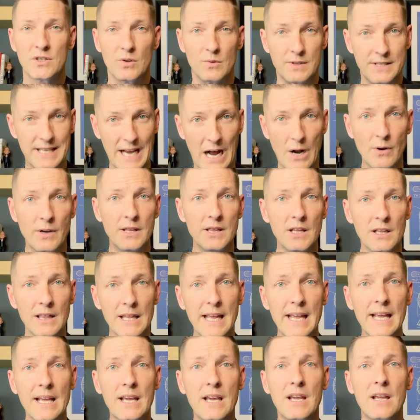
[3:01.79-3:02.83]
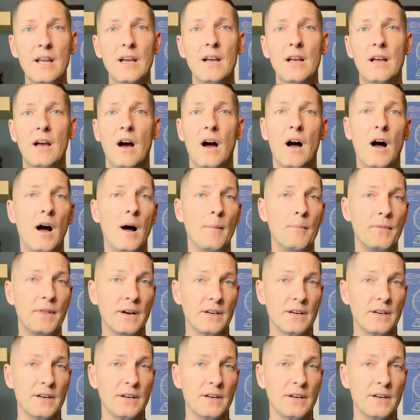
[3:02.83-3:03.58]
So down in the link, um,